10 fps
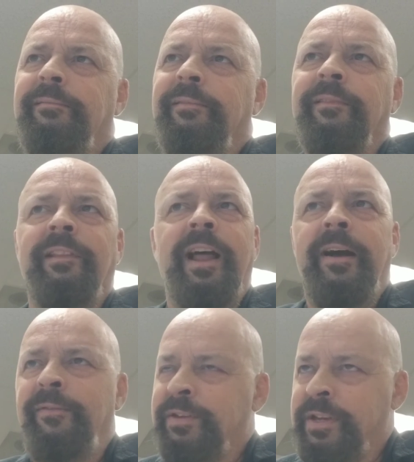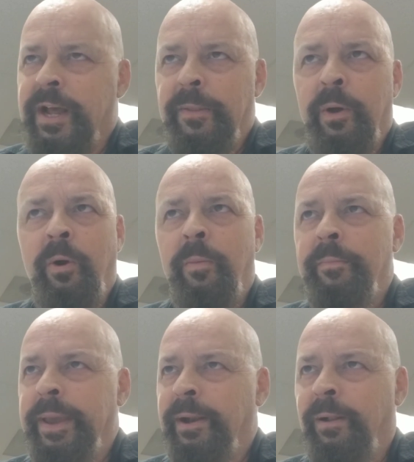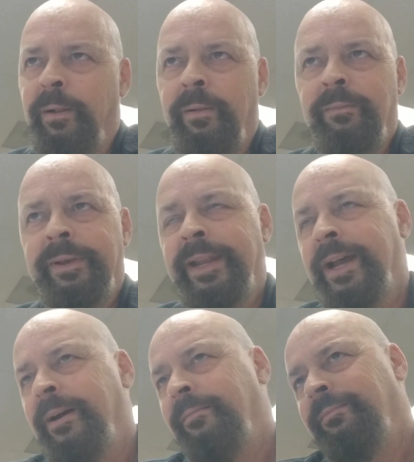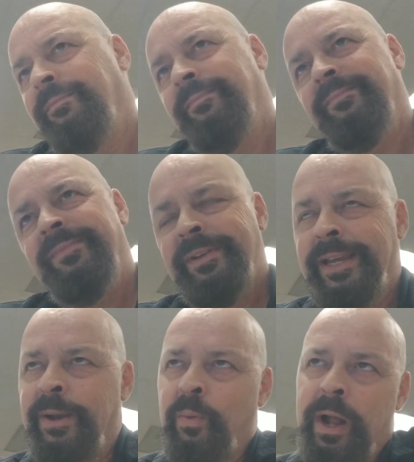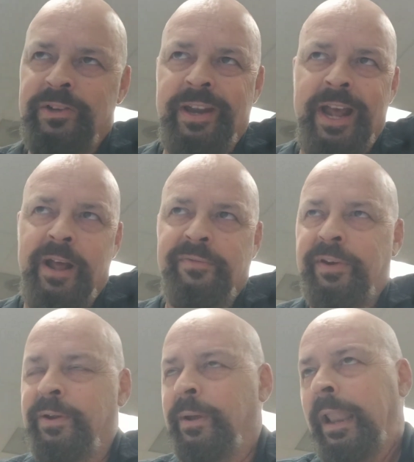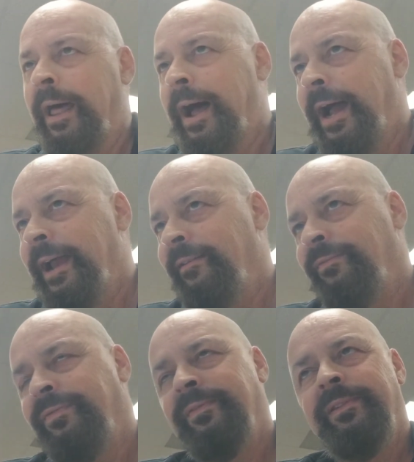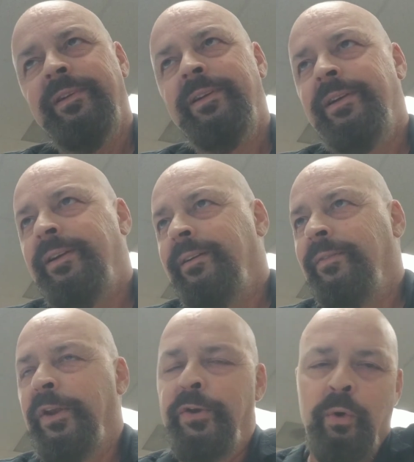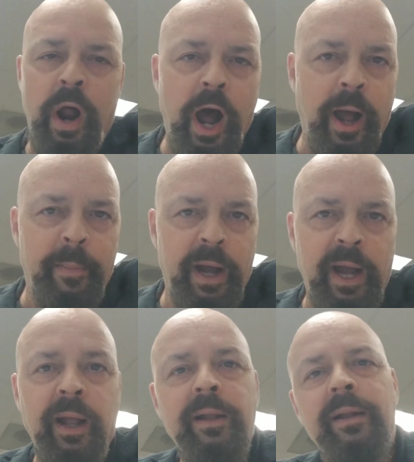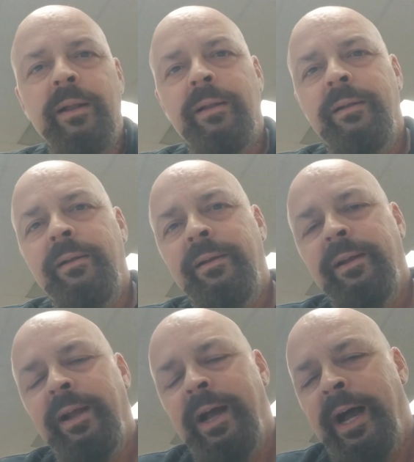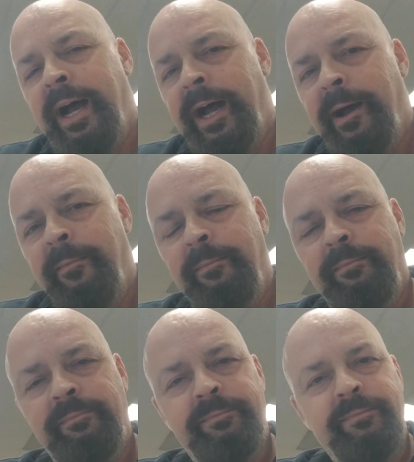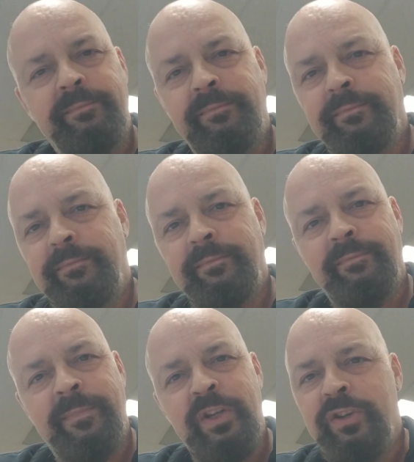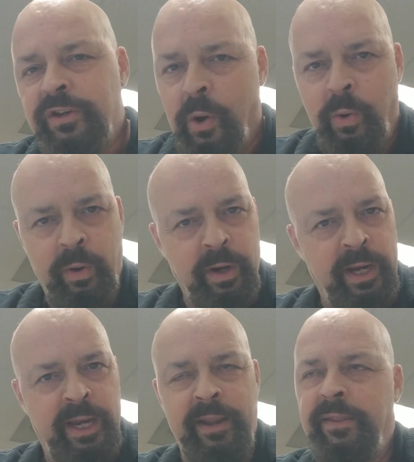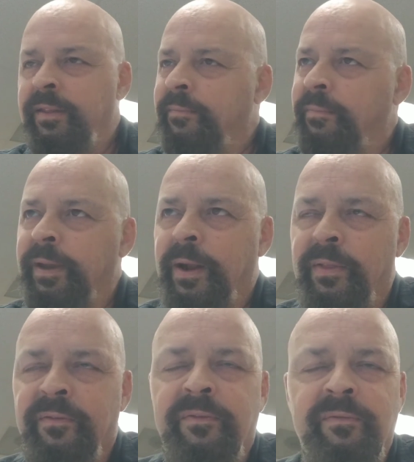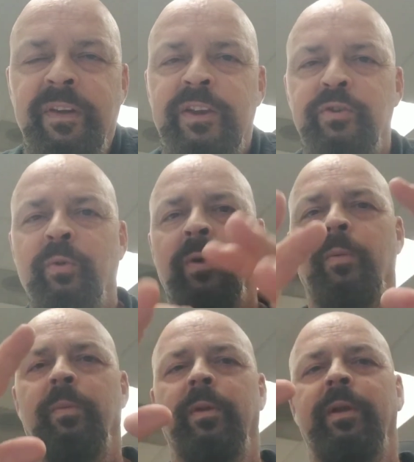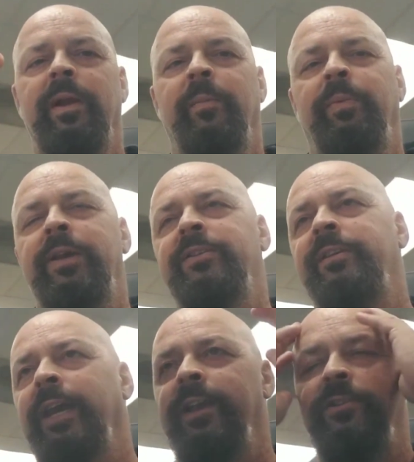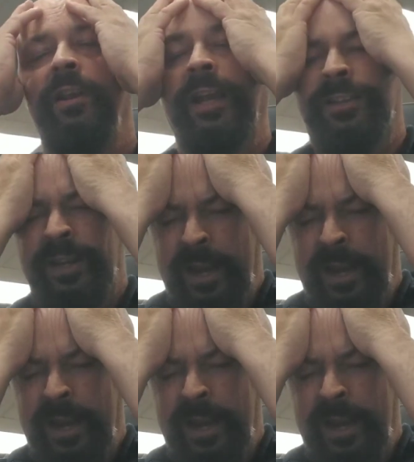love the song. The whole middle, you know, again, watching Halford do it live, the drama, the story, the, you know, the visual presentation. Like I said,